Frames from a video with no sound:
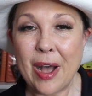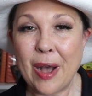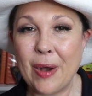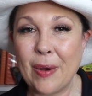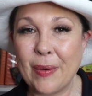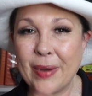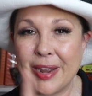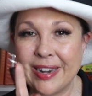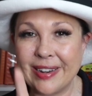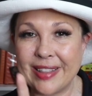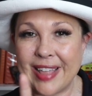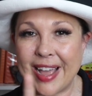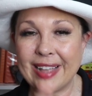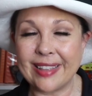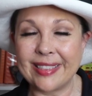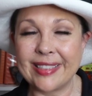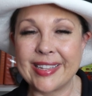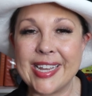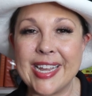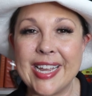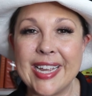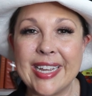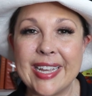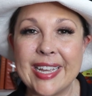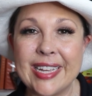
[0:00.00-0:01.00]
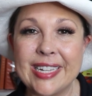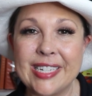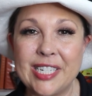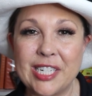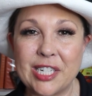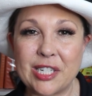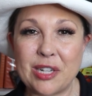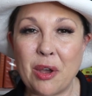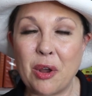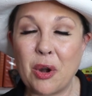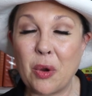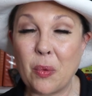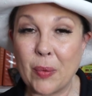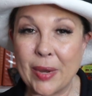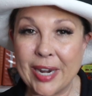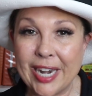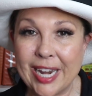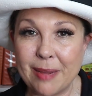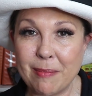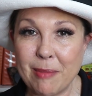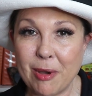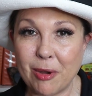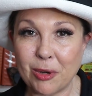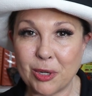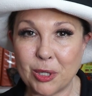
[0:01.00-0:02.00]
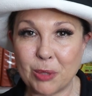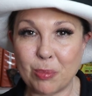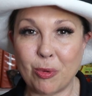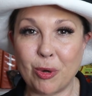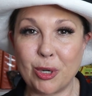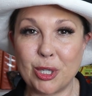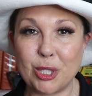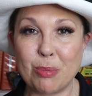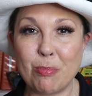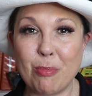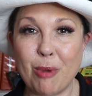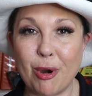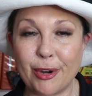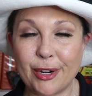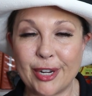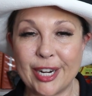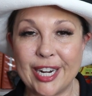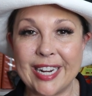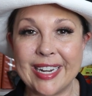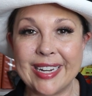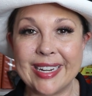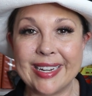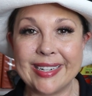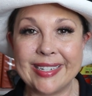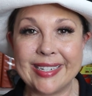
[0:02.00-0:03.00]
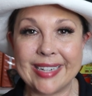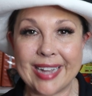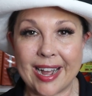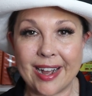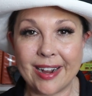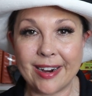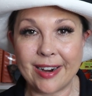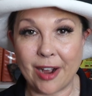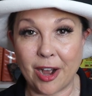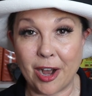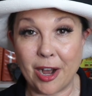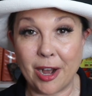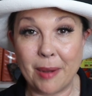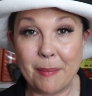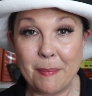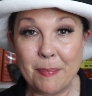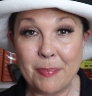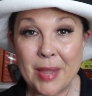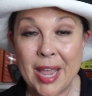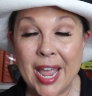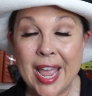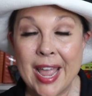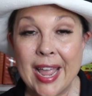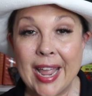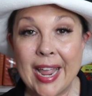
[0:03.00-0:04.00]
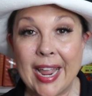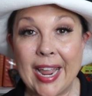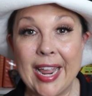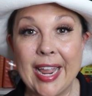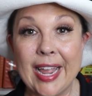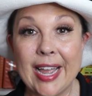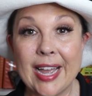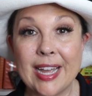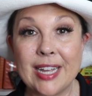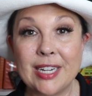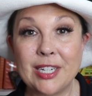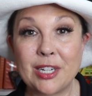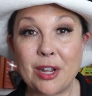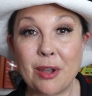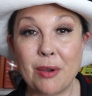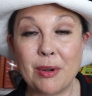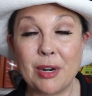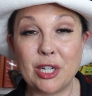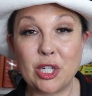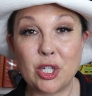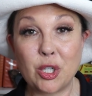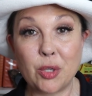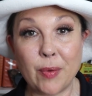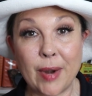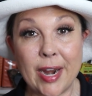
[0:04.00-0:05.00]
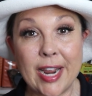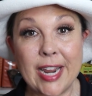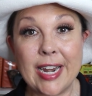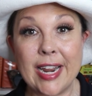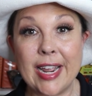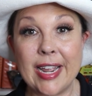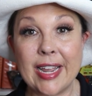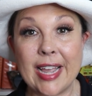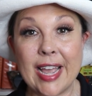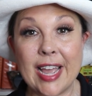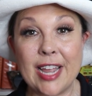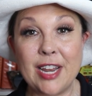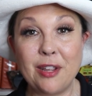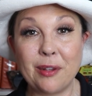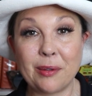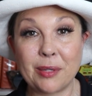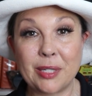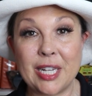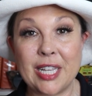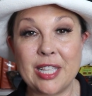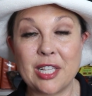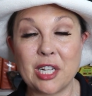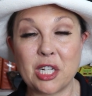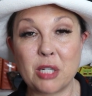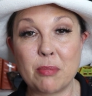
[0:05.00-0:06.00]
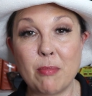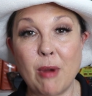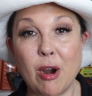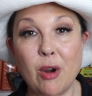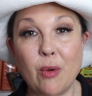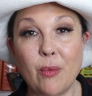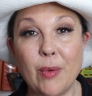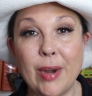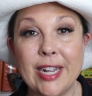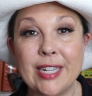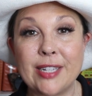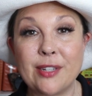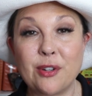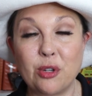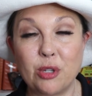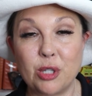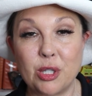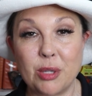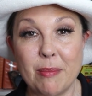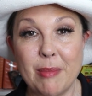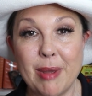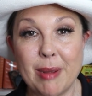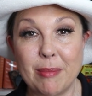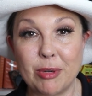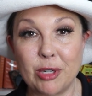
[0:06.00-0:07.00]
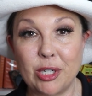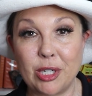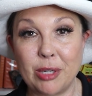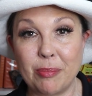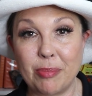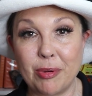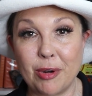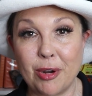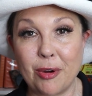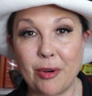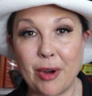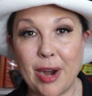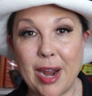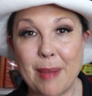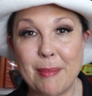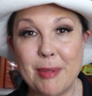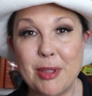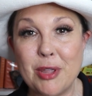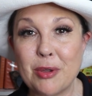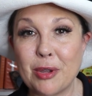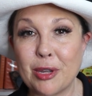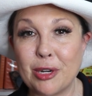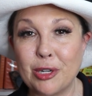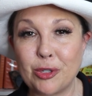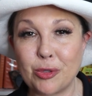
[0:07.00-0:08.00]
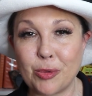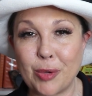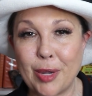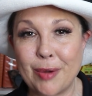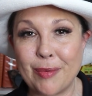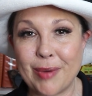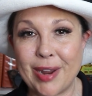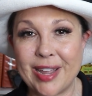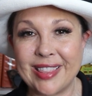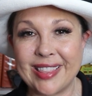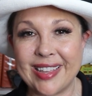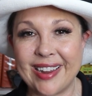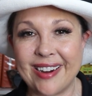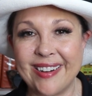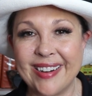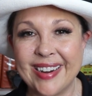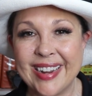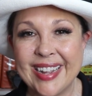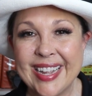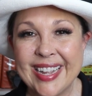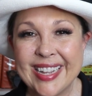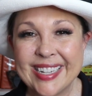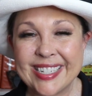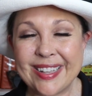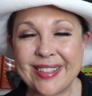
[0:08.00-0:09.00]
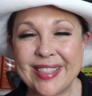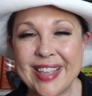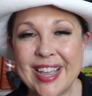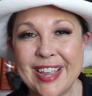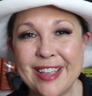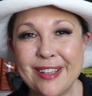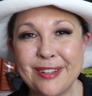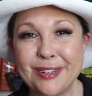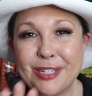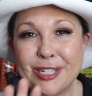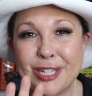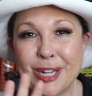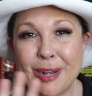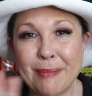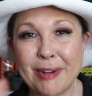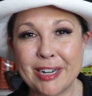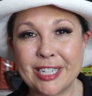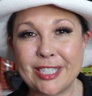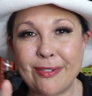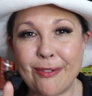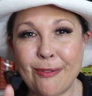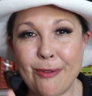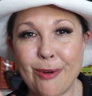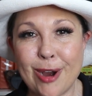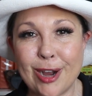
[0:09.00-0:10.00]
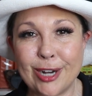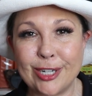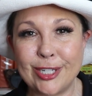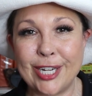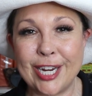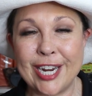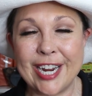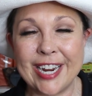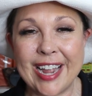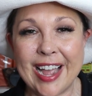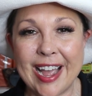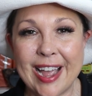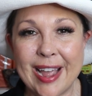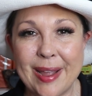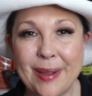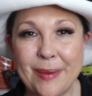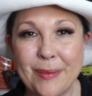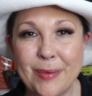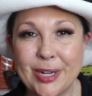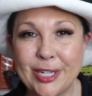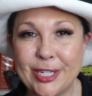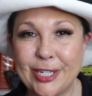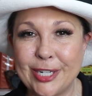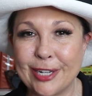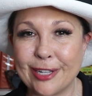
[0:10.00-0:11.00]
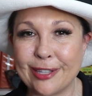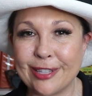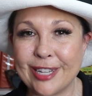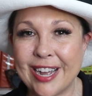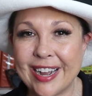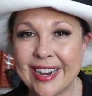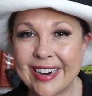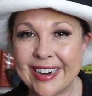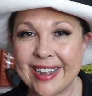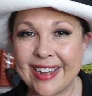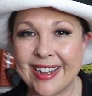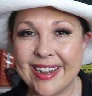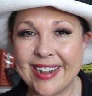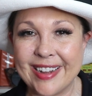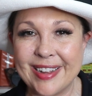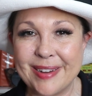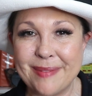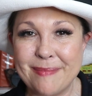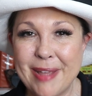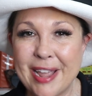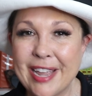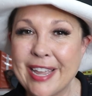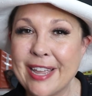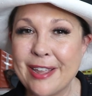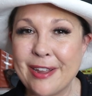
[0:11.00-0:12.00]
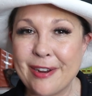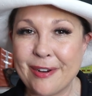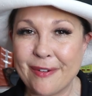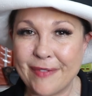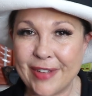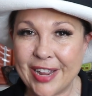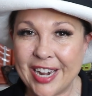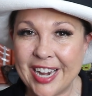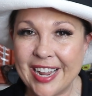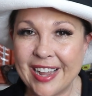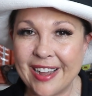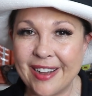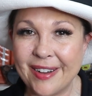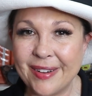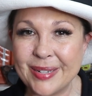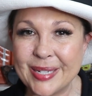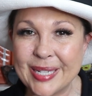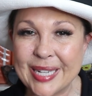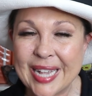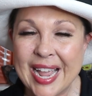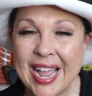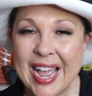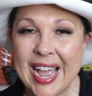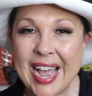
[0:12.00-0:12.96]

Oh, and that link is just go to winningmotorsportsmarketing.com and go to training, and you'll see the Smart Racers membership program, and you can join right there. So thank you so much for watching. I wish you luck on making your videos.